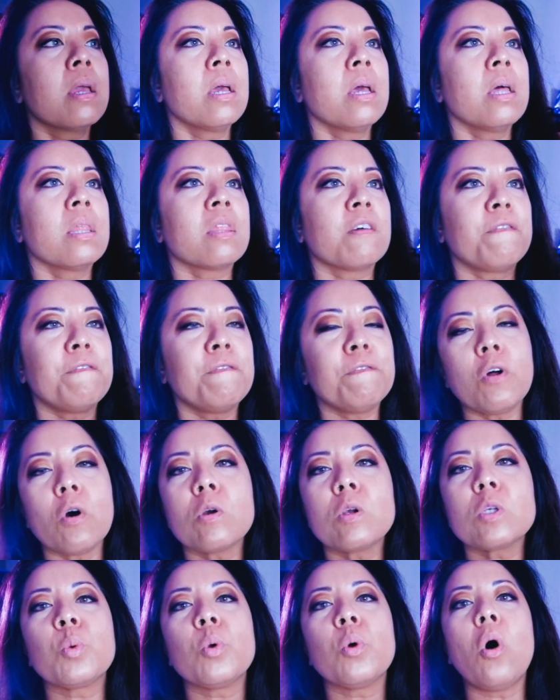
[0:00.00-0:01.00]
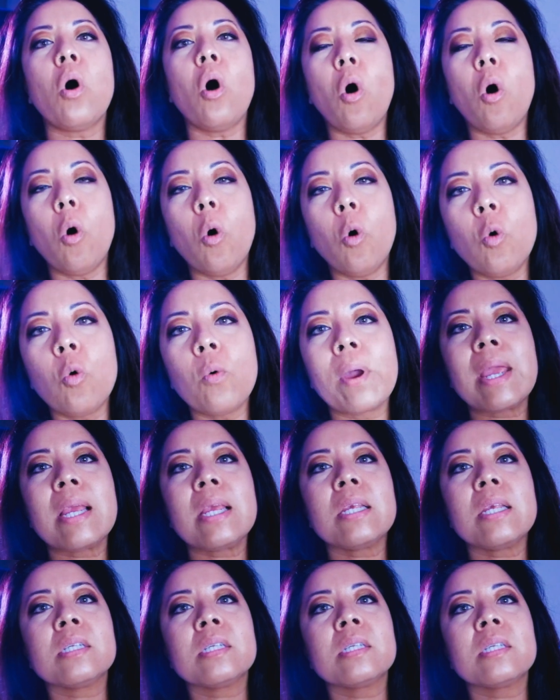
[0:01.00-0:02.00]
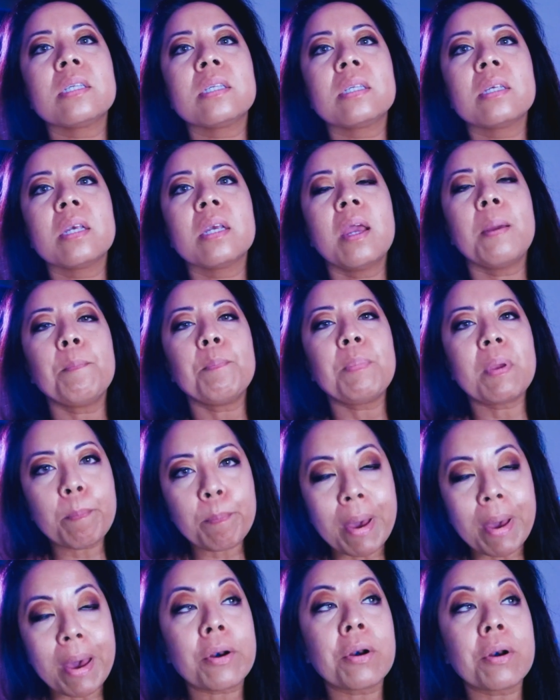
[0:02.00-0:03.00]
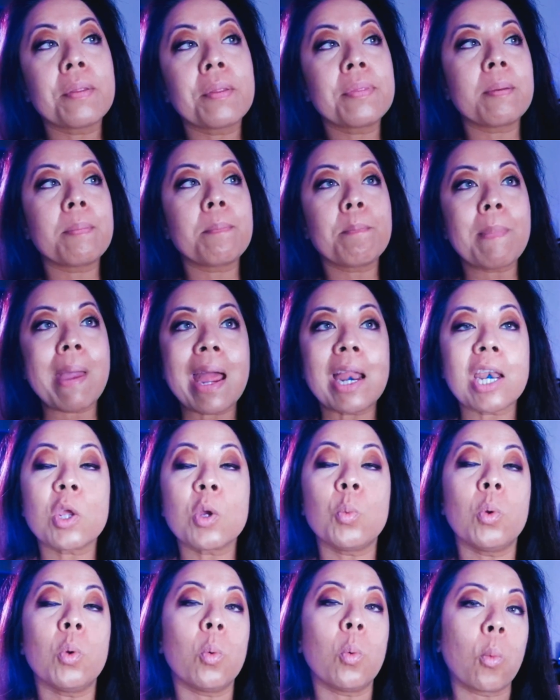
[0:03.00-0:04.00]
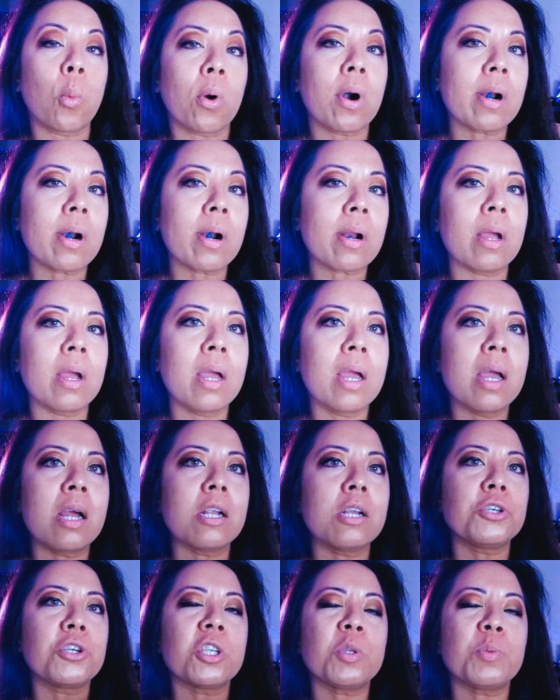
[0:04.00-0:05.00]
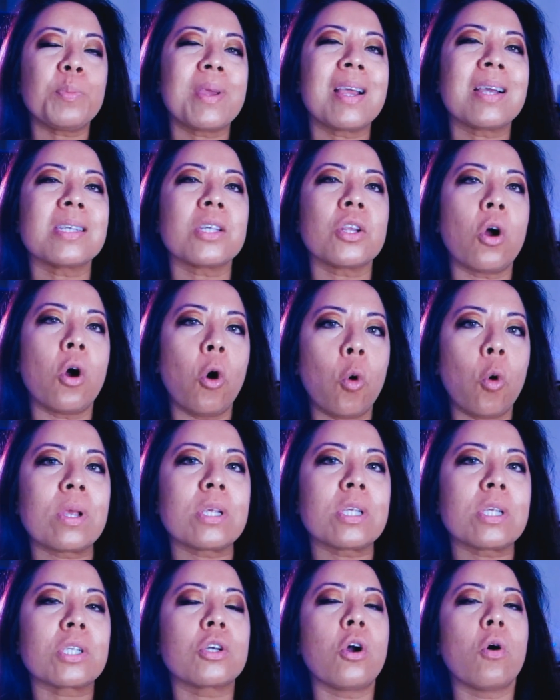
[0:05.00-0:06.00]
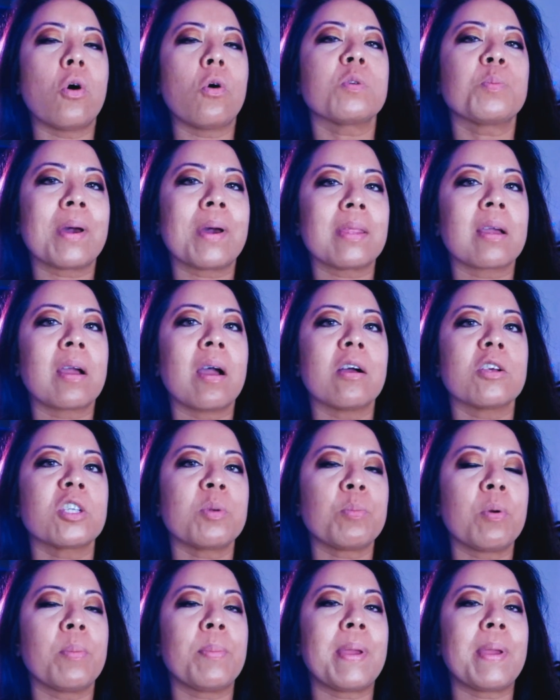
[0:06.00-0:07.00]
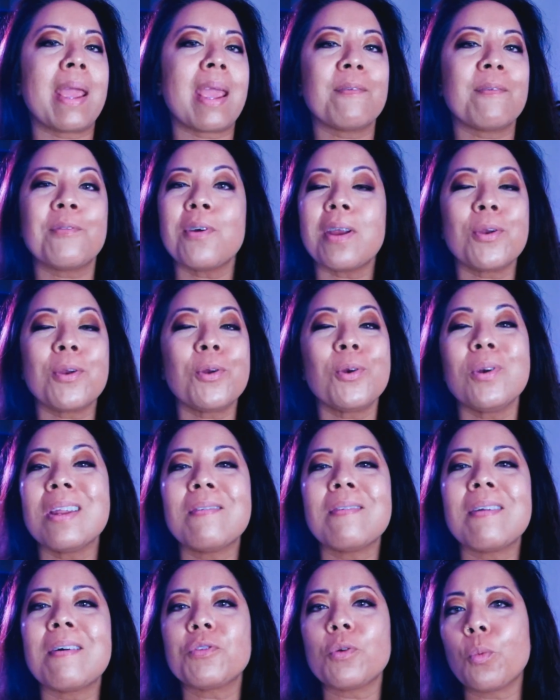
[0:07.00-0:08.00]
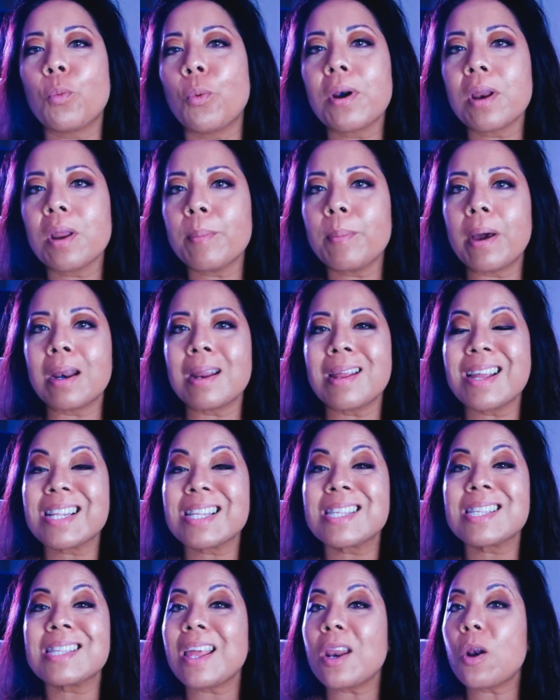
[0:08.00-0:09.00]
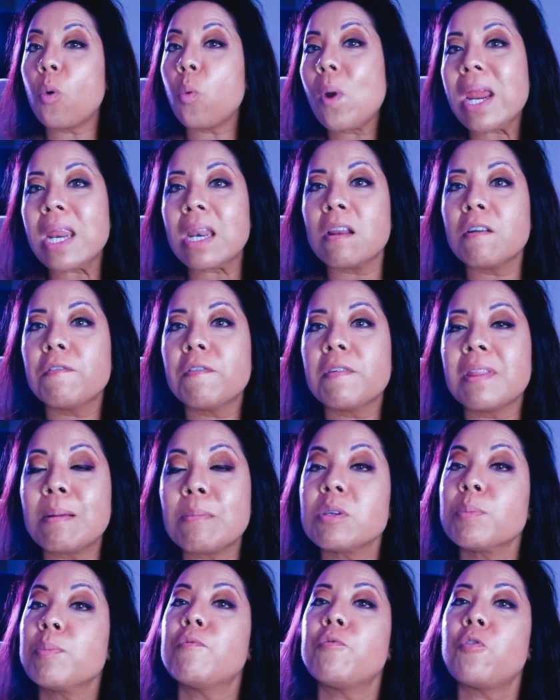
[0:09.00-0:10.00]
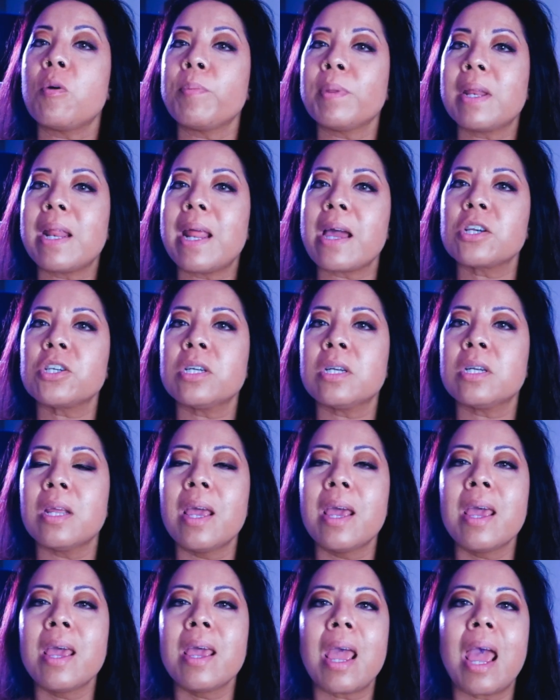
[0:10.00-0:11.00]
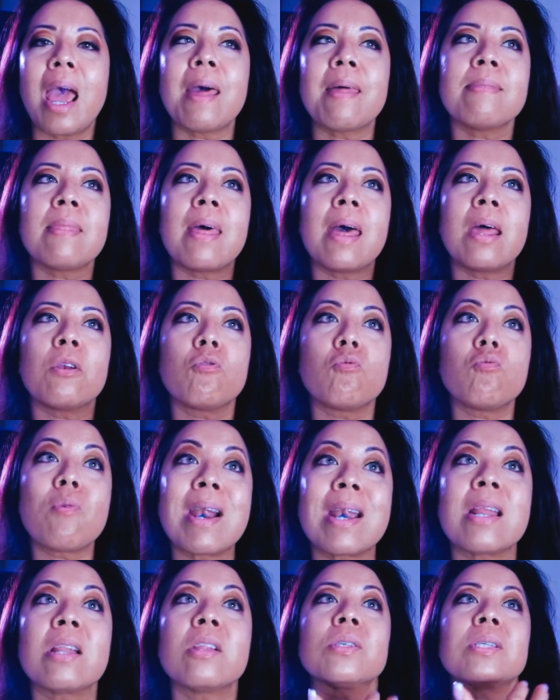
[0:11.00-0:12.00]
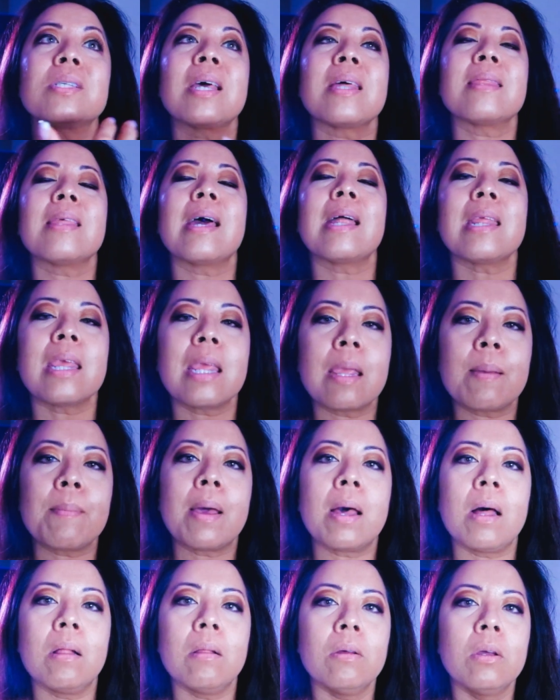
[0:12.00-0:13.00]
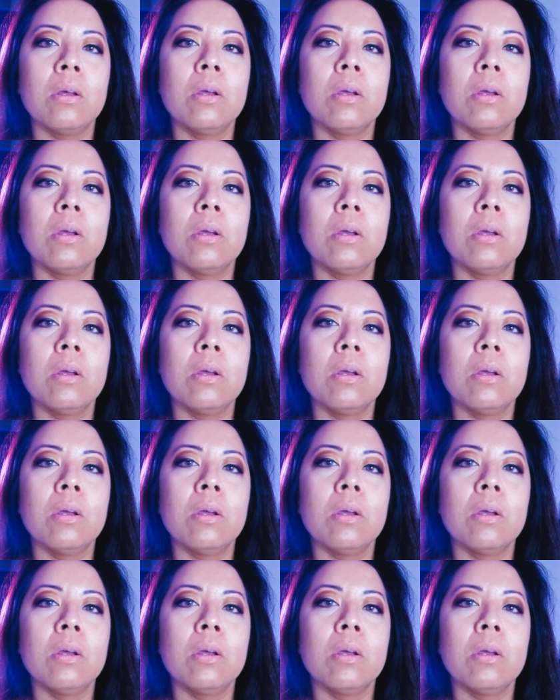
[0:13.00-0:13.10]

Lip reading: The flows will always be better than manual work, just because it always goes by the customer behavior, and you don't even have to worry about it. It's there waiting for them to perform that action and then ready to send that email